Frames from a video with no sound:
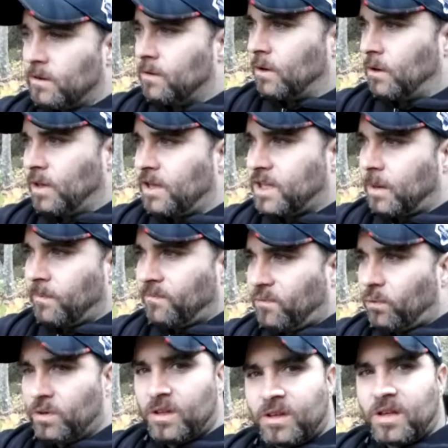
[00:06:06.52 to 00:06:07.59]
Don't let them
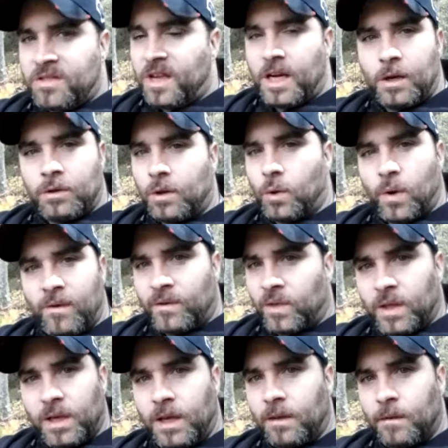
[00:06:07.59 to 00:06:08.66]
fool you, because they don't know
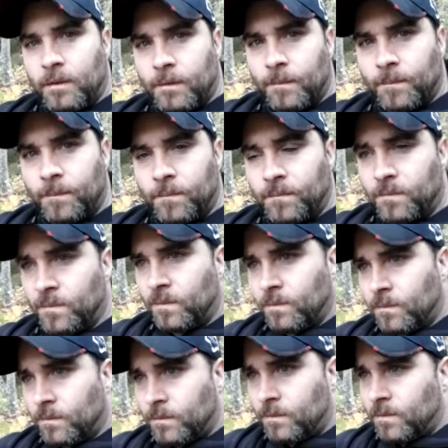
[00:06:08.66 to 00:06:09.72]
everything either.
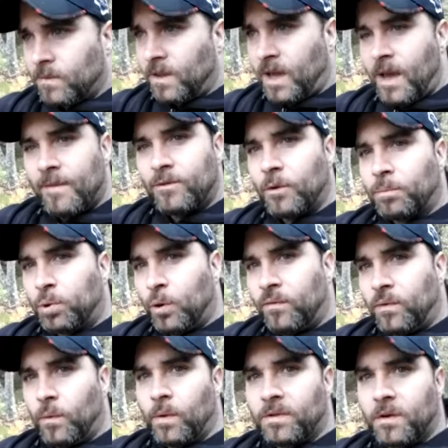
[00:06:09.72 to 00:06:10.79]
They have no proof
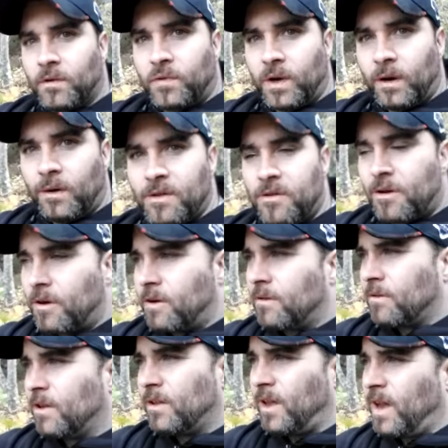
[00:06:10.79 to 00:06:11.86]
of what their theories are.
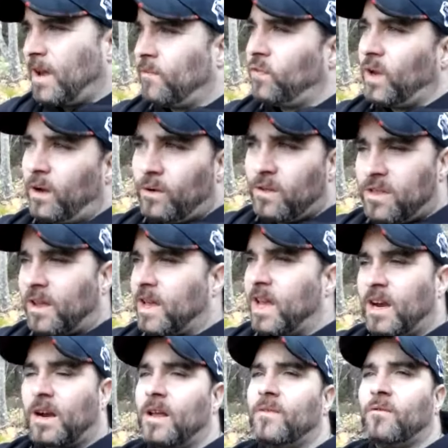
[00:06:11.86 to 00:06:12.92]
They have theories and
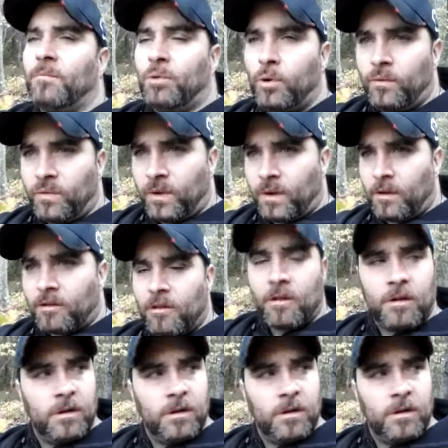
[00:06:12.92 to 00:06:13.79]
cannot even prove things.